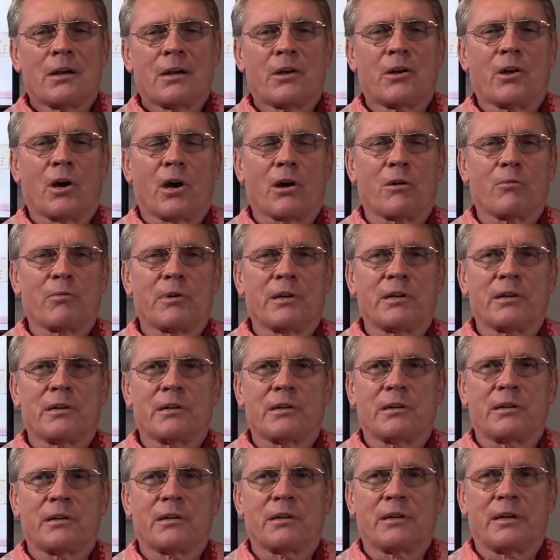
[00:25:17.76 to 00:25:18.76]
Darwin
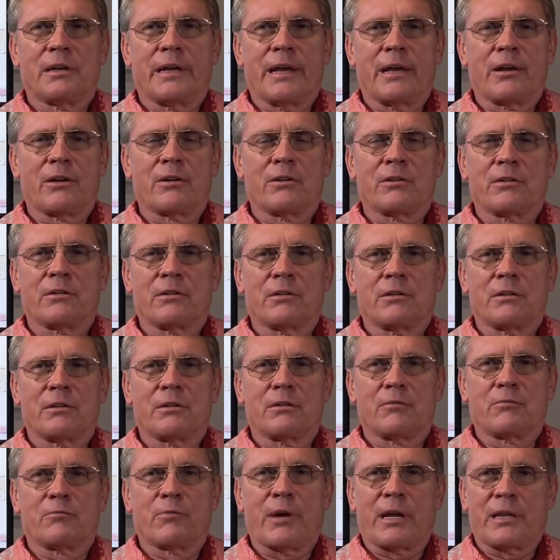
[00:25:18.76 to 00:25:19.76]
later
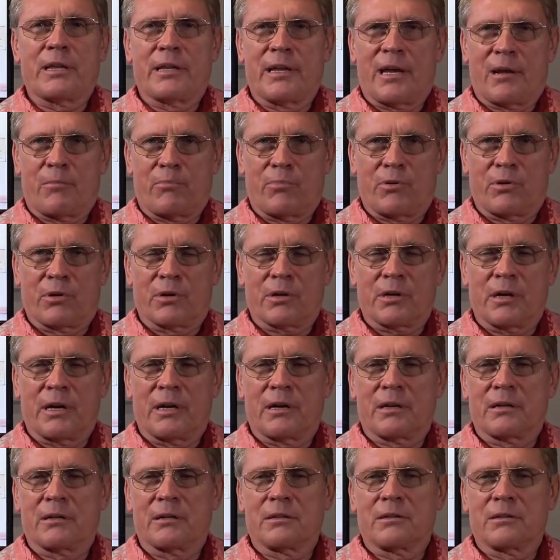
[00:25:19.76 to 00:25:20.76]
read that book,
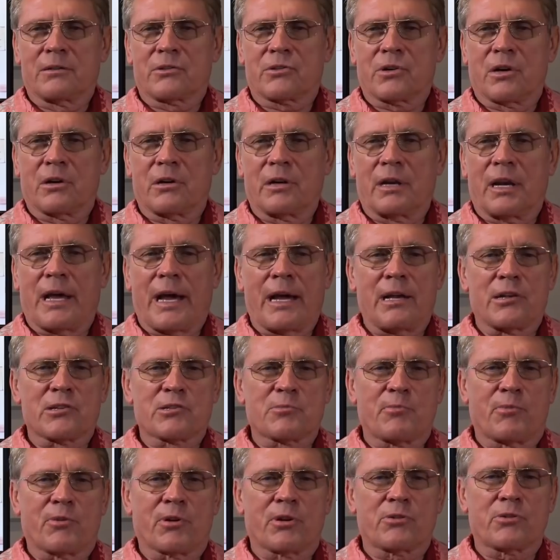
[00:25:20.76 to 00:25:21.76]
and Charlie
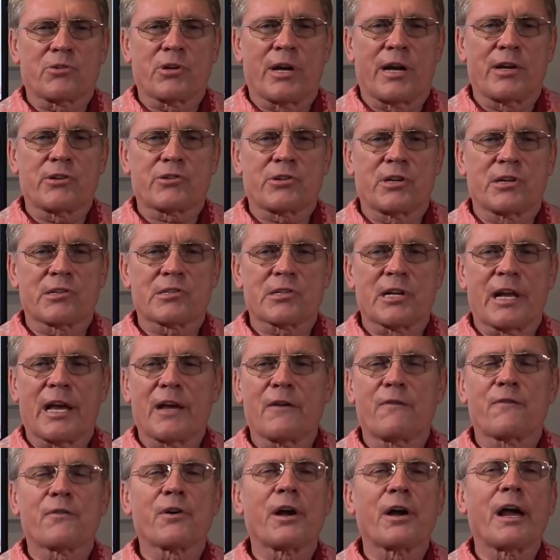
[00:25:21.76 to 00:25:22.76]
Lyell's book changed his
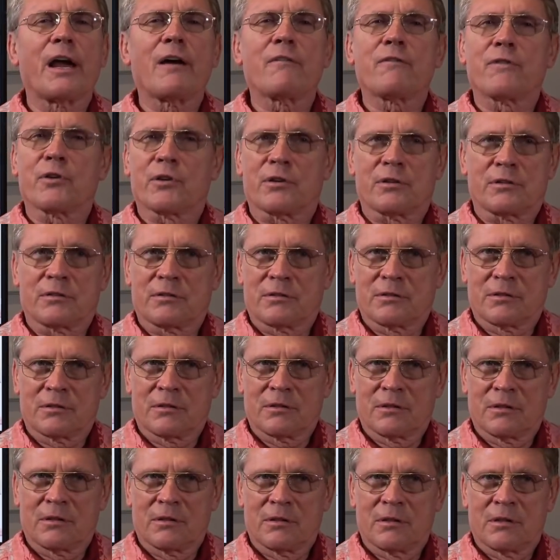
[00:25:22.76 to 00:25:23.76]
life forever.
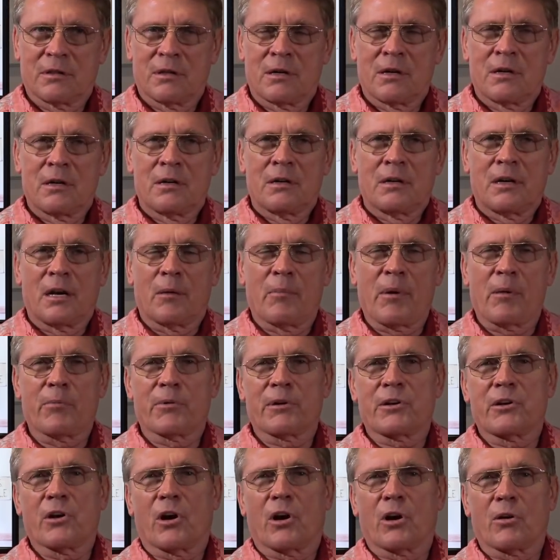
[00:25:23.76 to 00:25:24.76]
Now
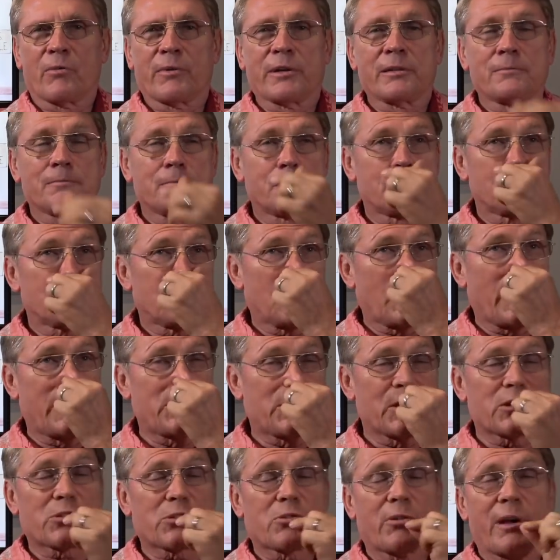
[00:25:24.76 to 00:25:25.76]
remember, Darwin
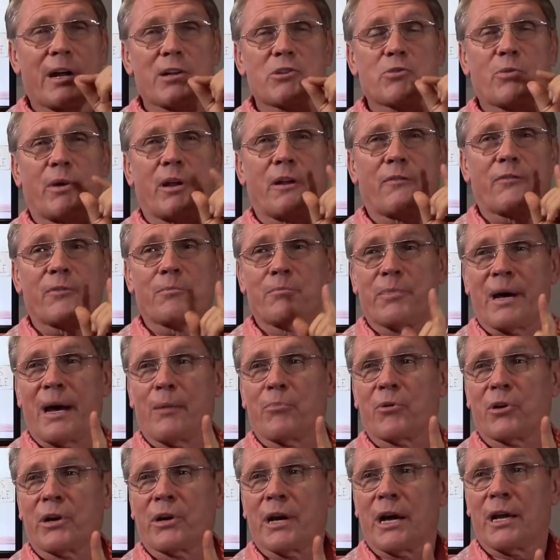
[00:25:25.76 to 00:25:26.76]
had just graduated from
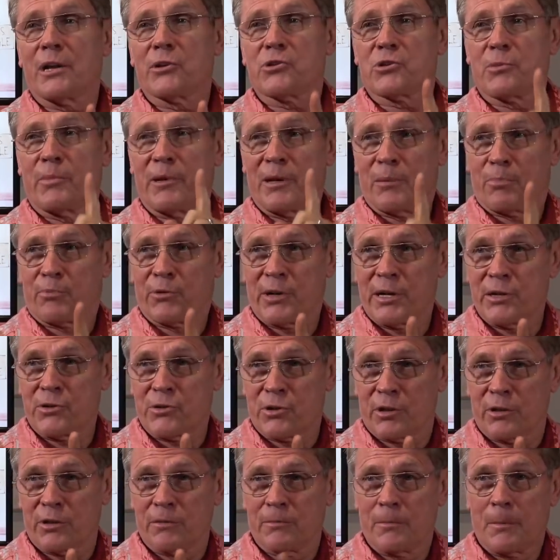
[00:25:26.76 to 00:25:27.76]
Bible college to be a
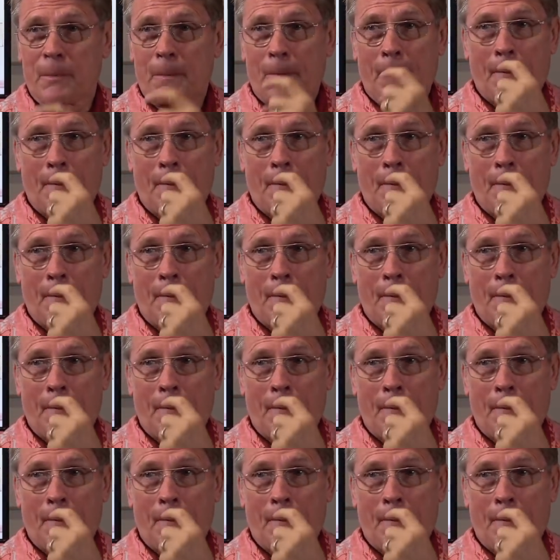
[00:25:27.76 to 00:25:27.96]
preacher.